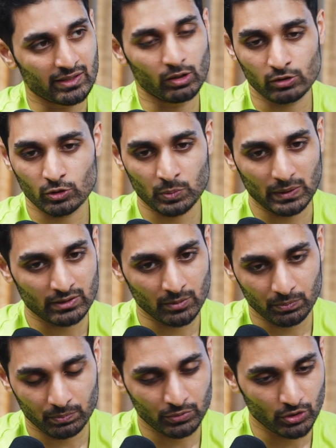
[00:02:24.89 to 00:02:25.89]
It also picks
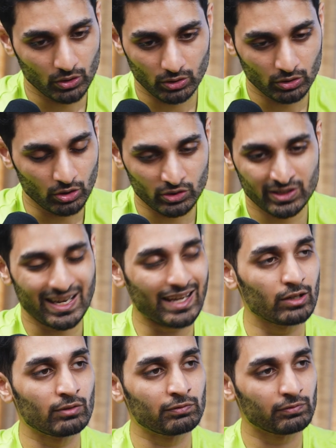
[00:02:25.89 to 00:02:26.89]
up your
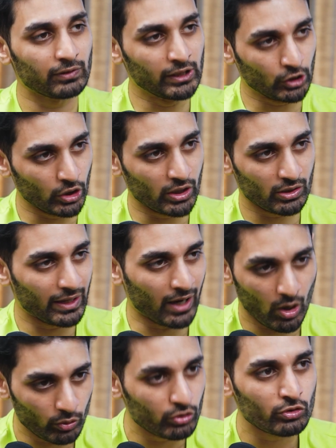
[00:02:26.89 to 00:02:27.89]
style of intonation, like
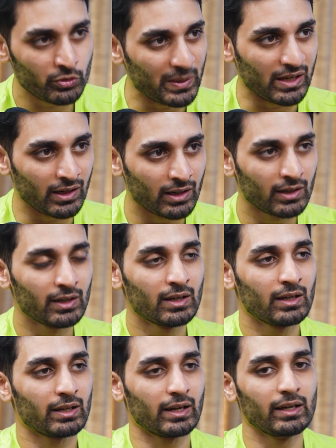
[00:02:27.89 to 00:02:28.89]
how do you speak,
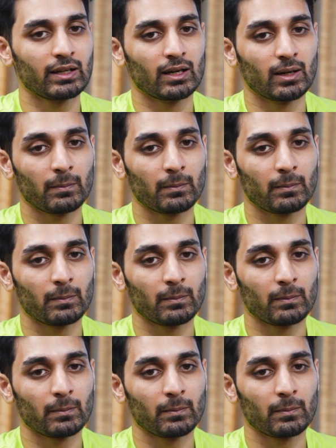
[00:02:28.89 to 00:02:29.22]
right?